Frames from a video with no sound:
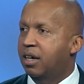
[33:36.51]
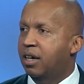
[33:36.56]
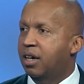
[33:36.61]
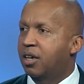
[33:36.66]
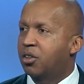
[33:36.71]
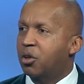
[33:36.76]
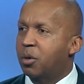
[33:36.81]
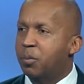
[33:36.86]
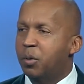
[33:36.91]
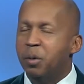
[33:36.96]

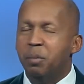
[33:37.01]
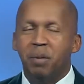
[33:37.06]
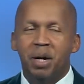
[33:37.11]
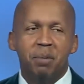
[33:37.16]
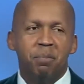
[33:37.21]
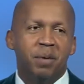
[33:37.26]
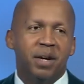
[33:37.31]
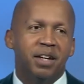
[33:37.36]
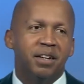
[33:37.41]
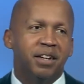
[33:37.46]
So I put
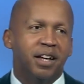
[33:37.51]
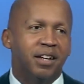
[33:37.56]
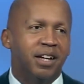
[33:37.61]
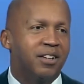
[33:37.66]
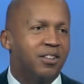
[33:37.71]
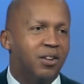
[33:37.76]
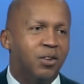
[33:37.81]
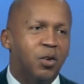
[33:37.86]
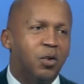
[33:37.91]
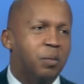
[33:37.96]
my pen down. I
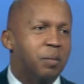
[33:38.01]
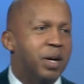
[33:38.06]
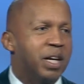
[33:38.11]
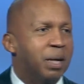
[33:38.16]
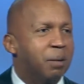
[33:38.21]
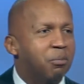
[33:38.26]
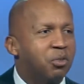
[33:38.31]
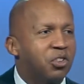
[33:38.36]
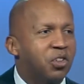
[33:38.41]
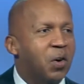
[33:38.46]
said, Look, man,
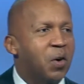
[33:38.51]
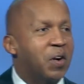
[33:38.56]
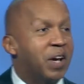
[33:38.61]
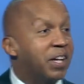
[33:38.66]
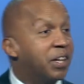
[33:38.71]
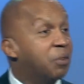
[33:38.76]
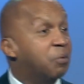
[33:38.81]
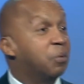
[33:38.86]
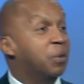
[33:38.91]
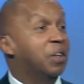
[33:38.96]
I'm sorry. I
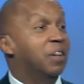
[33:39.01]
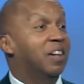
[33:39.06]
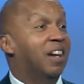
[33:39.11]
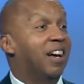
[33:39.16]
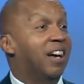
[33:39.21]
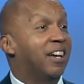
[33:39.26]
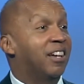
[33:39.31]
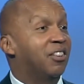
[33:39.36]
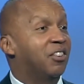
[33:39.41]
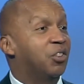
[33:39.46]
didn't
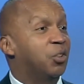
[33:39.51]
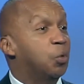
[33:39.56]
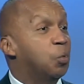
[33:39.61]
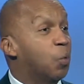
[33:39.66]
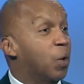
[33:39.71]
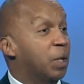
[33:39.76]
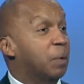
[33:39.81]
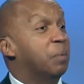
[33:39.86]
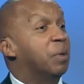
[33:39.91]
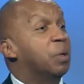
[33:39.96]
realize you
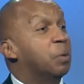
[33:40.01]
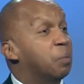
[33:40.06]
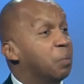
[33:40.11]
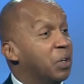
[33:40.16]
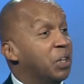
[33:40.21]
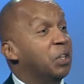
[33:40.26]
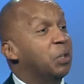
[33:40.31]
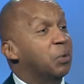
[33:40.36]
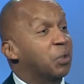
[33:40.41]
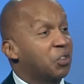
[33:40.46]
wanted me to
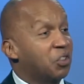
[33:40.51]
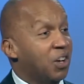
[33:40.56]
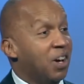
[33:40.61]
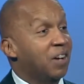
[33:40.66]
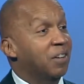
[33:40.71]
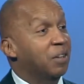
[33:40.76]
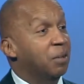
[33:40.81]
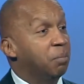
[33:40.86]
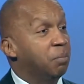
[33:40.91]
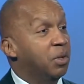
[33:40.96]
bring you a
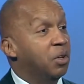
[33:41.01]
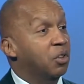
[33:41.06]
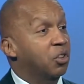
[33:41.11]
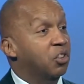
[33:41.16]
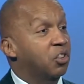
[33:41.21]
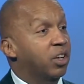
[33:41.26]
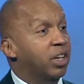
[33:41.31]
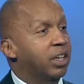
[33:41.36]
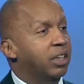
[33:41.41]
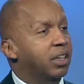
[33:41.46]
chocolate
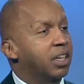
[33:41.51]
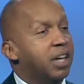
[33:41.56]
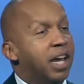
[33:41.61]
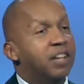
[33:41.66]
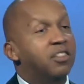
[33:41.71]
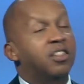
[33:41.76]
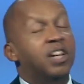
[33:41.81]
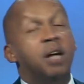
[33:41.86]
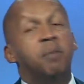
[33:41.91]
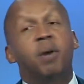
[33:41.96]
milkshake. The
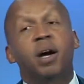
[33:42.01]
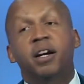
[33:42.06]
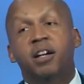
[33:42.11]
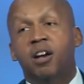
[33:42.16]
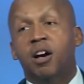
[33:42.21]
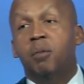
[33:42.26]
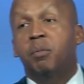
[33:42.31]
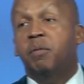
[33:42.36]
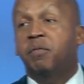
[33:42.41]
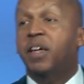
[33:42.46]
next time I
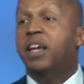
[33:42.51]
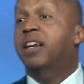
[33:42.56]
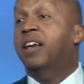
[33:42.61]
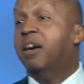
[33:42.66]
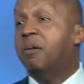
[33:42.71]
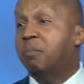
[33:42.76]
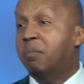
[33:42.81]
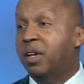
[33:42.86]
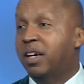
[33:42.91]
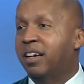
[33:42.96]
come, if they
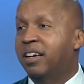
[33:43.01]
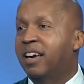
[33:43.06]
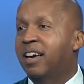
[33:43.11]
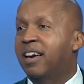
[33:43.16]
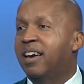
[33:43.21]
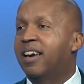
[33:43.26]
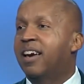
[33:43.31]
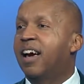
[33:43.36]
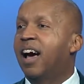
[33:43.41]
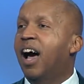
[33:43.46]
let me,
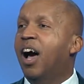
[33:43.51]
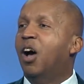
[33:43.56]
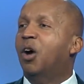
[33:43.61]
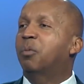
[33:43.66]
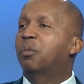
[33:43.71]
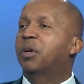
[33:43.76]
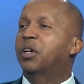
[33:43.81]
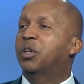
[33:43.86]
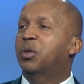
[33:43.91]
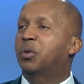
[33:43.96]

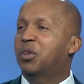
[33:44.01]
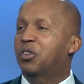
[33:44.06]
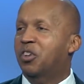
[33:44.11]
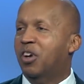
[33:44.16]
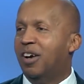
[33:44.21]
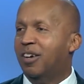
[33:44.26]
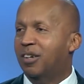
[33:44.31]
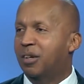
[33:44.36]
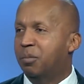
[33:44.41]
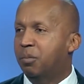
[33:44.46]
I'll bring you a
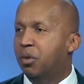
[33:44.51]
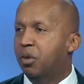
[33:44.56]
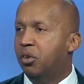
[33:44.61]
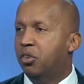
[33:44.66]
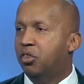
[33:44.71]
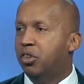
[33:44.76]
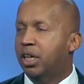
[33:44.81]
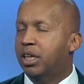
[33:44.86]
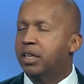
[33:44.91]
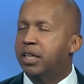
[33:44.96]
chocolate
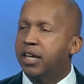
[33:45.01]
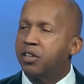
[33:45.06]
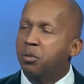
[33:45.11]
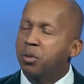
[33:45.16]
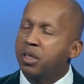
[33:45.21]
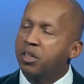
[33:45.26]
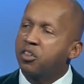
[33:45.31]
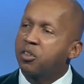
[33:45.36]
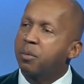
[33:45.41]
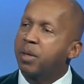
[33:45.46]
milkshake. And that's
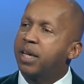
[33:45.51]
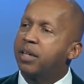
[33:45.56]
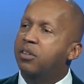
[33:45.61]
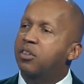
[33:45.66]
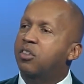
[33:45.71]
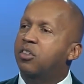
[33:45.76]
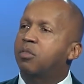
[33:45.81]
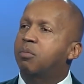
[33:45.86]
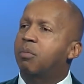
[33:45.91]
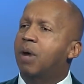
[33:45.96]
when this man
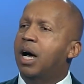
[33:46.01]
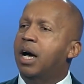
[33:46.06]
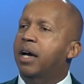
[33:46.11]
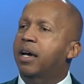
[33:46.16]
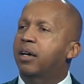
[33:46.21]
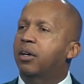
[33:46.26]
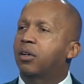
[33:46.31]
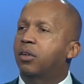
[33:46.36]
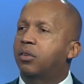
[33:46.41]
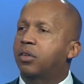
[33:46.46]

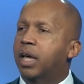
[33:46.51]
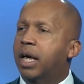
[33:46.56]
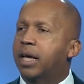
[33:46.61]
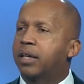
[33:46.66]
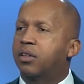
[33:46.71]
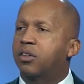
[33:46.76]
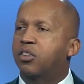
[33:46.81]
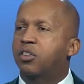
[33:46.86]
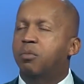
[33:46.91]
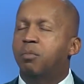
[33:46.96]
smiled
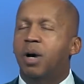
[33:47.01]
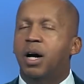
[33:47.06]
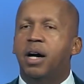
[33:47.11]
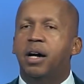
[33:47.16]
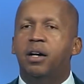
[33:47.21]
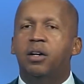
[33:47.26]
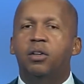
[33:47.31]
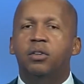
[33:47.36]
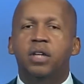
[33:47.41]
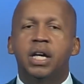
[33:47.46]
and
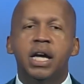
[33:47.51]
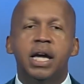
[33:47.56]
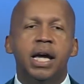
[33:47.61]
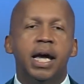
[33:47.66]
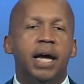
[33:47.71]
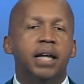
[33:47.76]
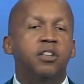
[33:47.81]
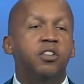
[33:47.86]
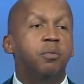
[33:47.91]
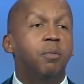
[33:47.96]
smiled
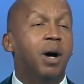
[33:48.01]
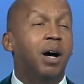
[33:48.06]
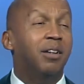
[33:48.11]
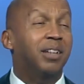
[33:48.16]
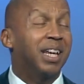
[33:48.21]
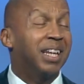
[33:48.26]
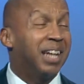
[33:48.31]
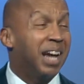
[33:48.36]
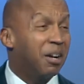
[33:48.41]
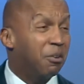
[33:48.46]
and smiled.
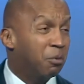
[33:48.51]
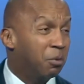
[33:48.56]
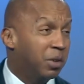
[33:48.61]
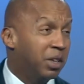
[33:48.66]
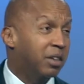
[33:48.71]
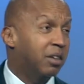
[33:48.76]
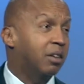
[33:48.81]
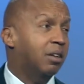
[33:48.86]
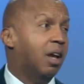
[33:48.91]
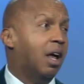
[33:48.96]
And I
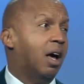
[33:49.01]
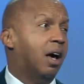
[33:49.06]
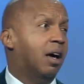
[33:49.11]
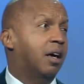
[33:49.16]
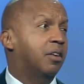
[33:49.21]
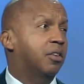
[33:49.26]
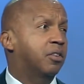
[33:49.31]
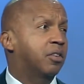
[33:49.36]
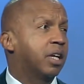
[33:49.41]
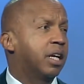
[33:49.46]

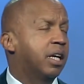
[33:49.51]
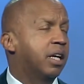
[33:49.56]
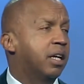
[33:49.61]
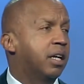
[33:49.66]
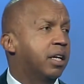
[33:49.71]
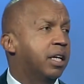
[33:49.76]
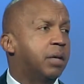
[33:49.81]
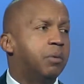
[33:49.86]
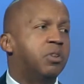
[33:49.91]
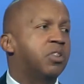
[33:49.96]
realized
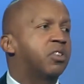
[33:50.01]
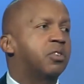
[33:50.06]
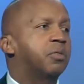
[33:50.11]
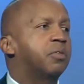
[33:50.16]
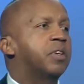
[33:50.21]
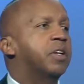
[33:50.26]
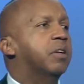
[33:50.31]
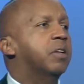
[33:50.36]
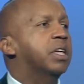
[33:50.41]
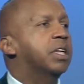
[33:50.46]
he was
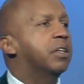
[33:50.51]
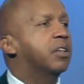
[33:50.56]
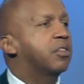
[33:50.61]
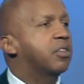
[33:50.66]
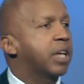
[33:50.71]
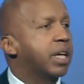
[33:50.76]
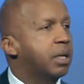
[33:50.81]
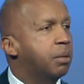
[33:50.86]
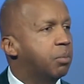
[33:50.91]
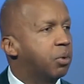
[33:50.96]
severely
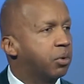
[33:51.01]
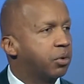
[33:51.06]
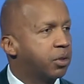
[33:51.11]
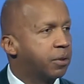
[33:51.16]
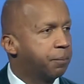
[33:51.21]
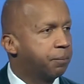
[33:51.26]
disabled.